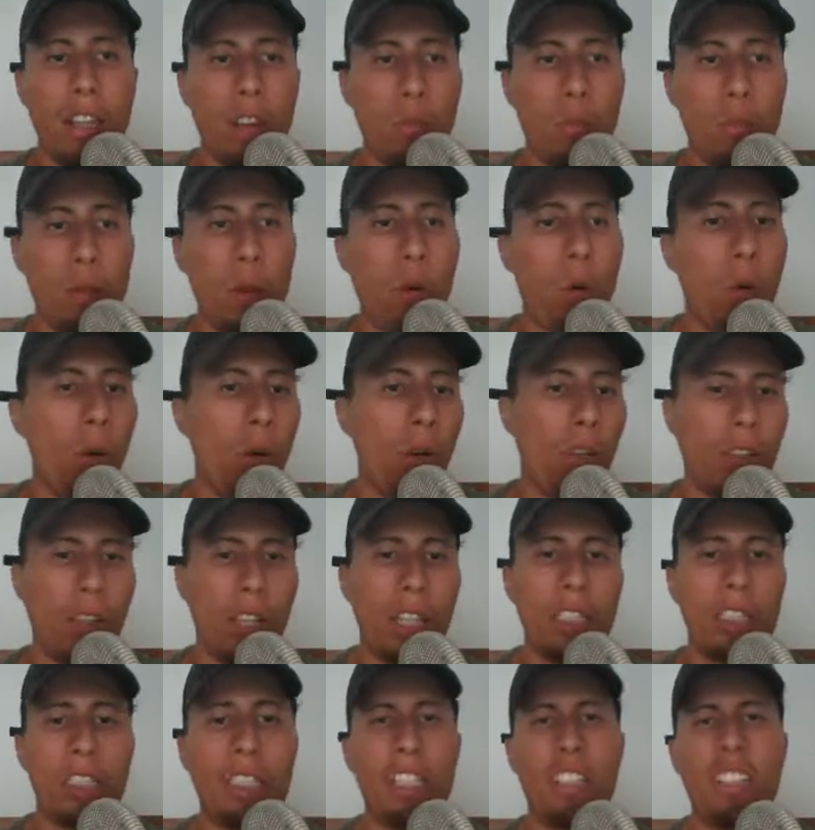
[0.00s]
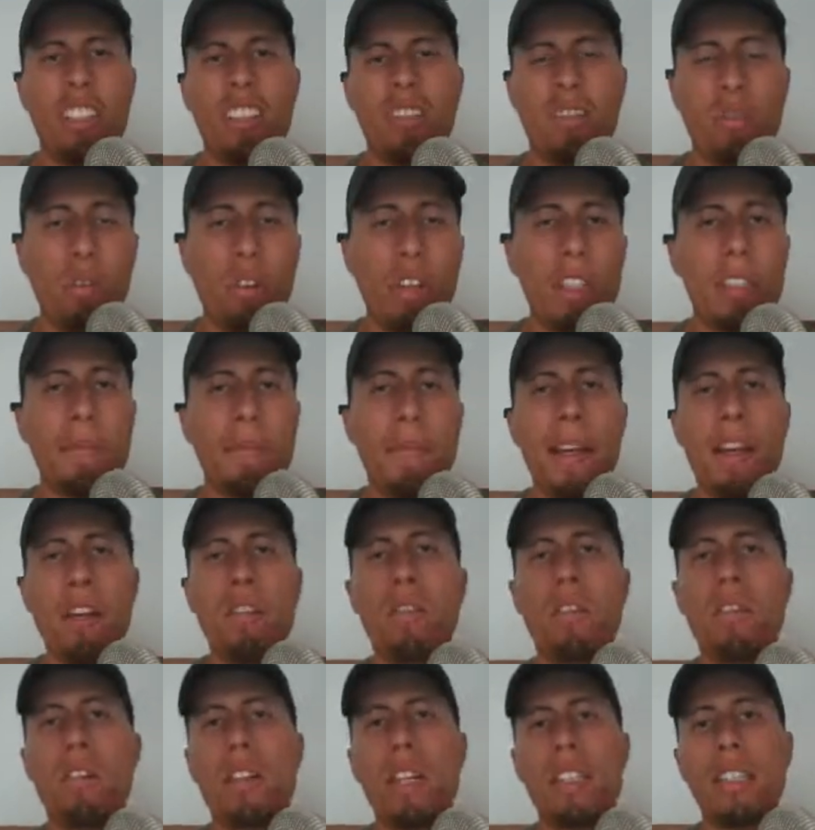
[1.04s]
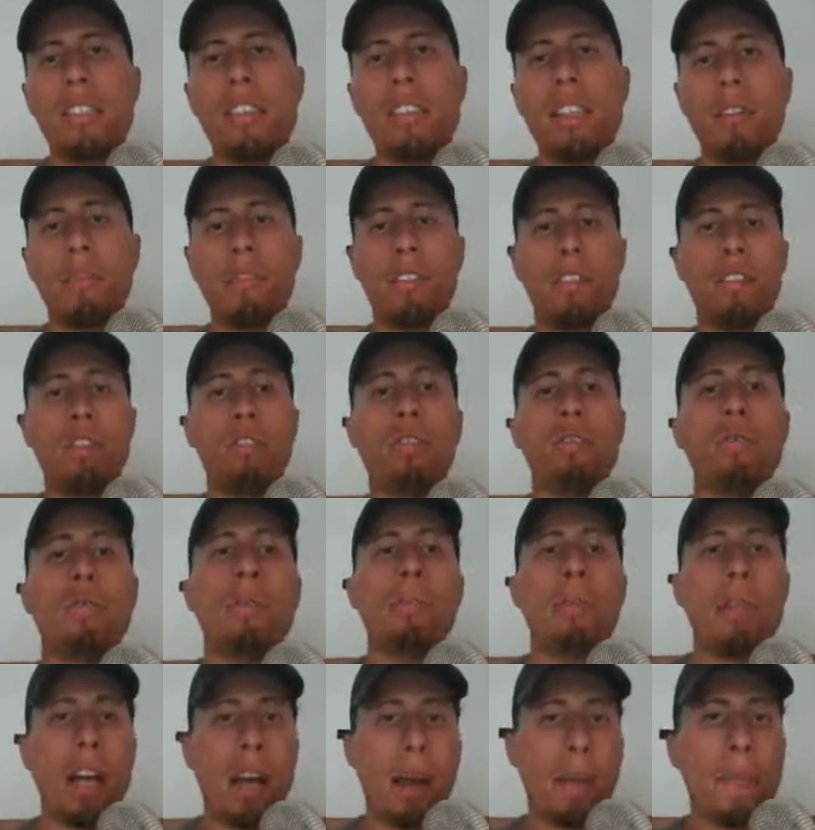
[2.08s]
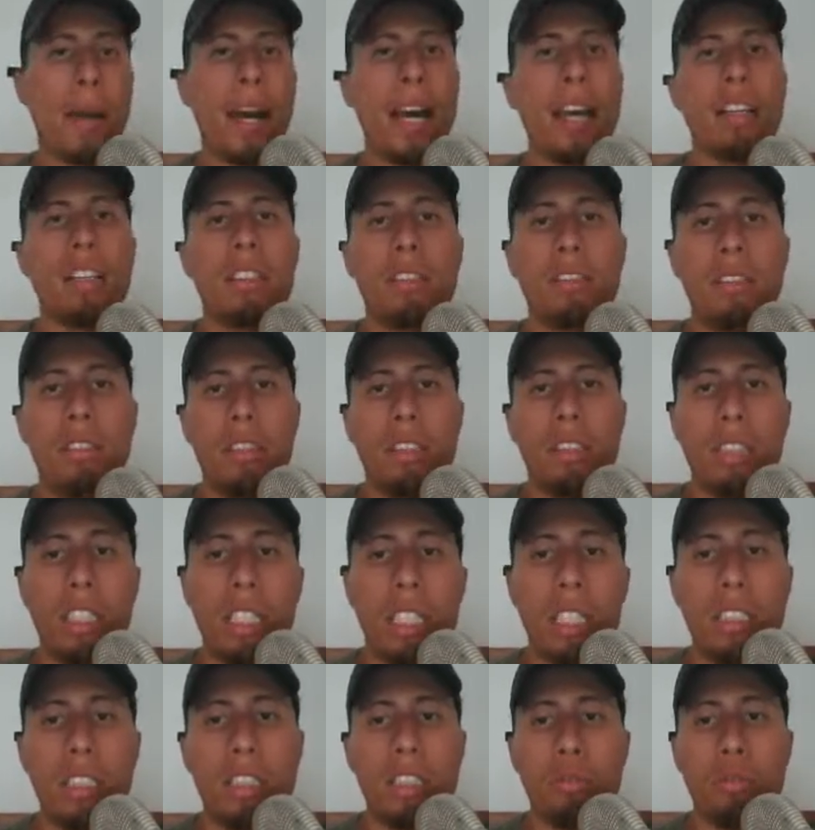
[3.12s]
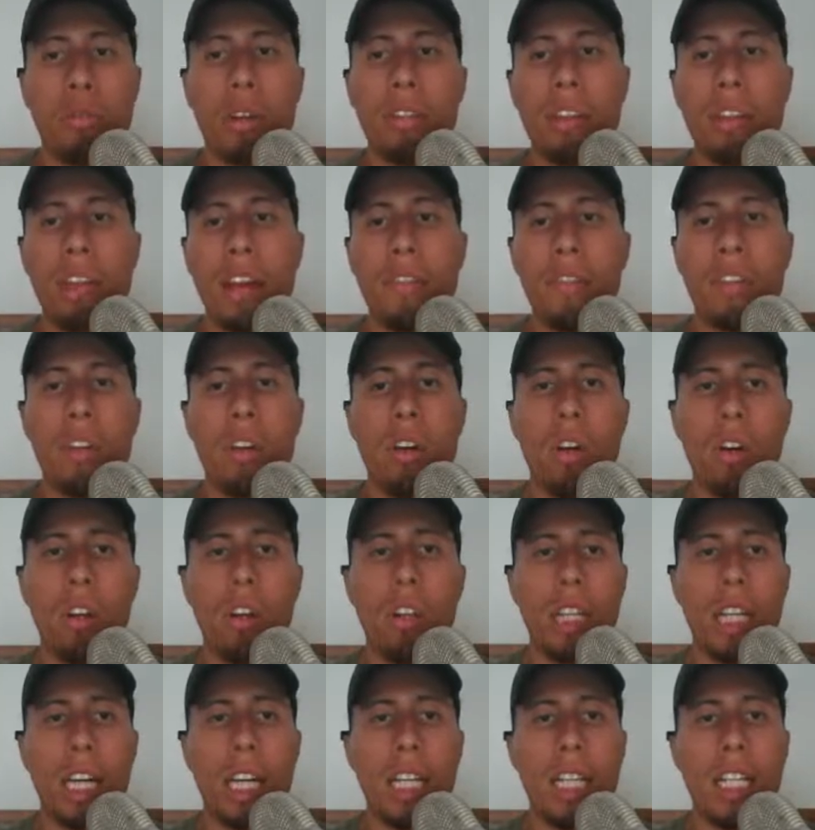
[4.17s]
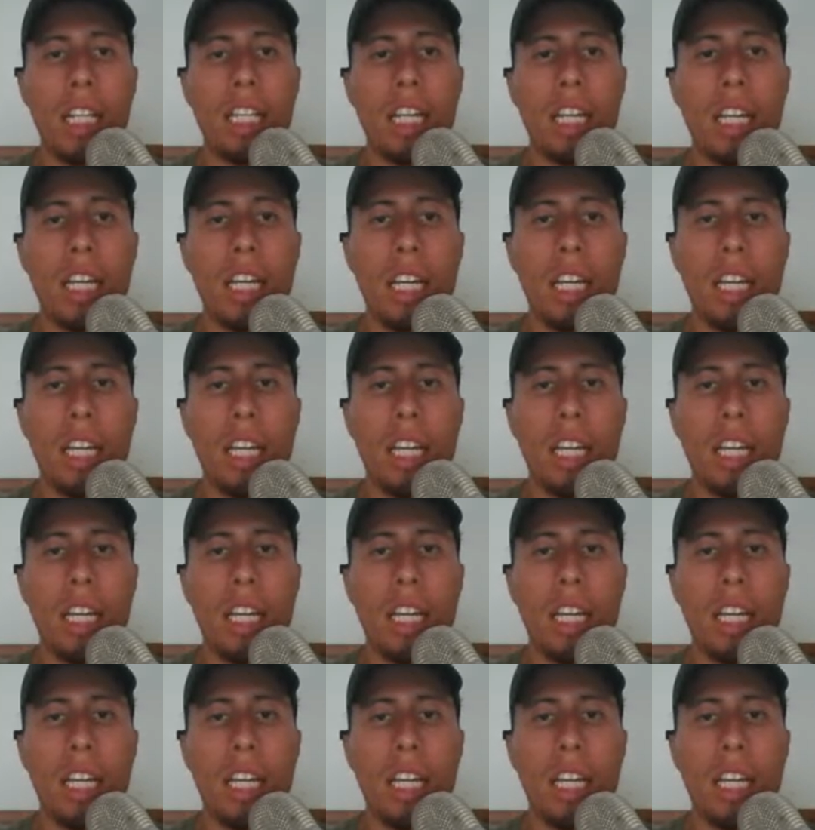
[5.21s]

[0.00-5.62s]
record things like your voicemail and all that stuff, and also reply back to leads as well. They have an online